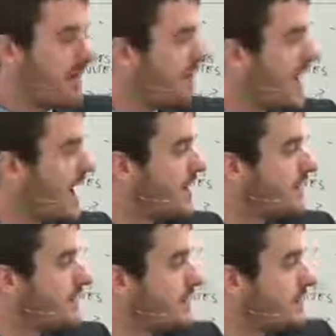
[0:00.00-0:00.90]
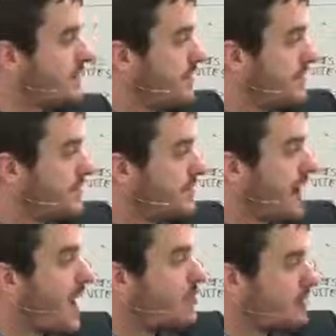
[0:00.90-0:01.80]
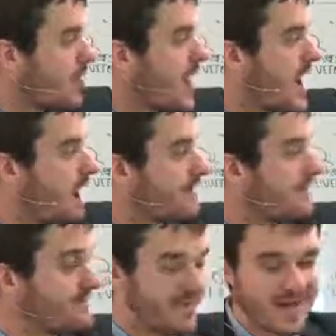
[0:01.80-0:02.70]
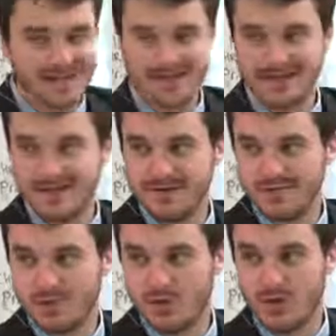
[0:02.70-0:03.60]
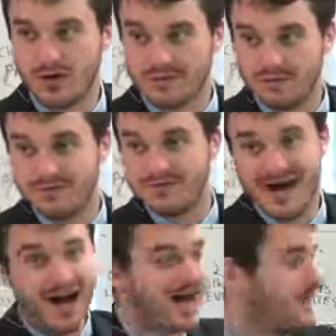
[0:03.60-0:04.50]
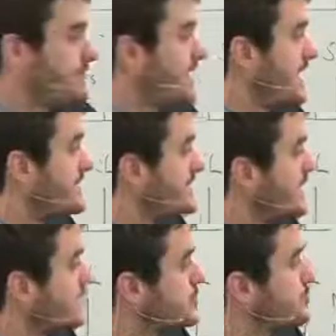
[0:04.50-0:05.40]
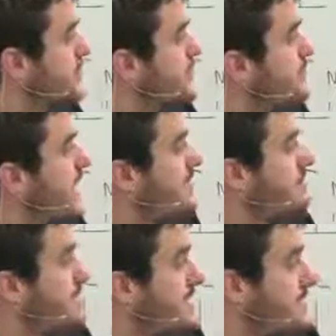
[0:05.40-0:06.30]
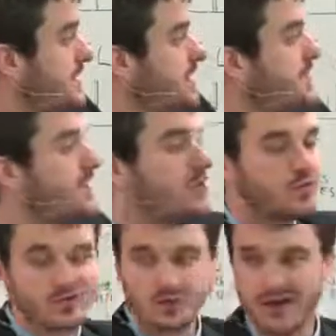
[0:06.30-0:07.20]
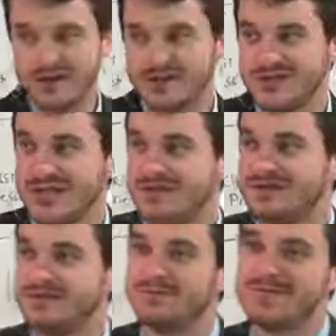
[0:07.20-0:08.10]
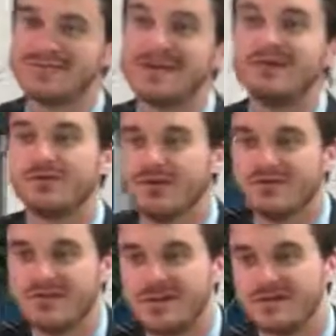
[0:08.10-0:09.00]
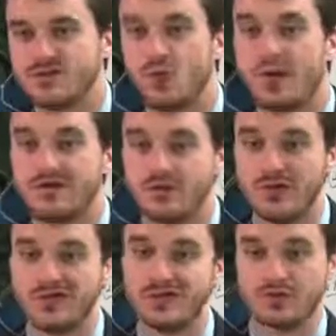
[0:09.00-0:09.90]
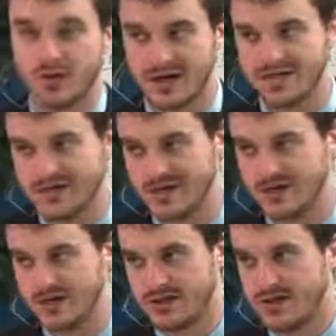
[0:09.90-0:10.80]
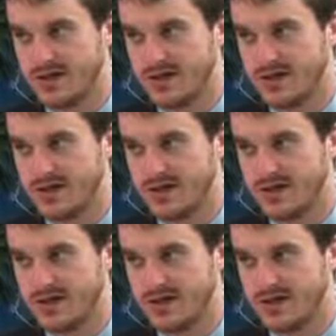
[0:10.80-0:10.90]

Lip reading: that loud cry event or time is illustrated by the PBM here, which we understand to be several different things, one of which is organization,